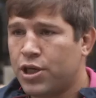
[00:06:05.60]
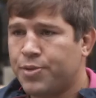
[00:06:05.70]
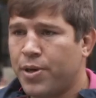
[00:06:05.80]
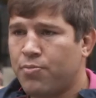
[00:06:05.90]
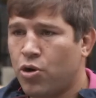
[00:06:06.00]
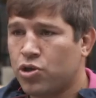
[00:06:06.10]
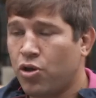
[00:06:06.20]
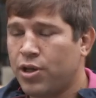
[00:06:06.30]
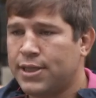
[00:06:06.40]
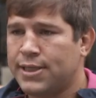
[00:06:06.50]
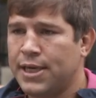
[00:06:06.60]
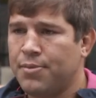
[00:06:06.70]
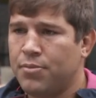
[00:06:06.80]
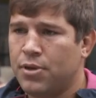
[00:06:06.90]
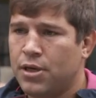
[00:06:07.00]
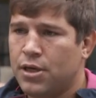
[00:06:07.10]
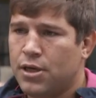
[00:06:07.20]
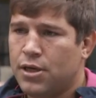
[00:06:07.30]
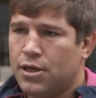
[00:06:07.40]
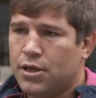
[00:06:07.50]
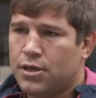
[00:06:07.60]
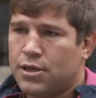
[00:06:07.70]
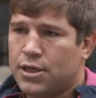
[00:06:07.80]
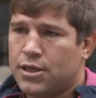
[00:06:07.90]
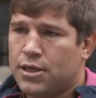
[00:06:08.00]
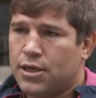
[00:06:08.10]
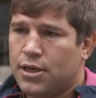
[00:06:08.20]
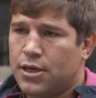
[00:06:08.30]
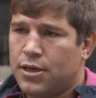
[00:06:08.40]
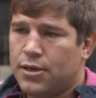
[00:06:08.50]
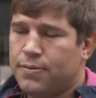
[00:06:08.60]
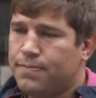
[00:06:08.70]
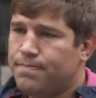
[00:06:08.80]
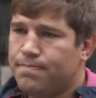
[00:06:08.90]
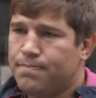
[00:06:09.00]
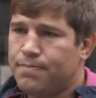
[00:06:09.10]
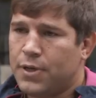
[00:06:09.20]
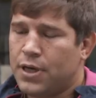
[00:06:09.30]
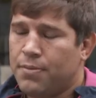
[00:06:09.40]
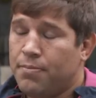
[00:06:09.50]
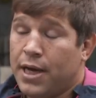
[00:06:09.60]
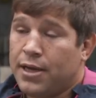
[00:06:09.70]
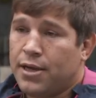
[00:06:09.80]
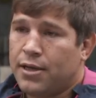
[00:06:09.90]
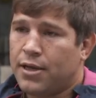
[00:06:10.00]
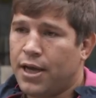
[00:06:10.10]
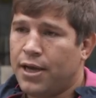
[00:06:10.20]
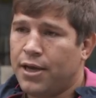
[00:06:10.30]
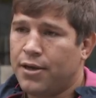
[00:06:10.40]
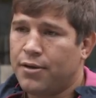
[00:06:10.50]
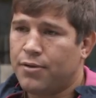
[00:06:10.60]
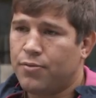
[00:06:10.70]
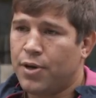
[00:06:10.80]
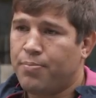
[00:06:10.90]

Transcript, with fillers: Springboks, on the team, just uh, uh, made that they were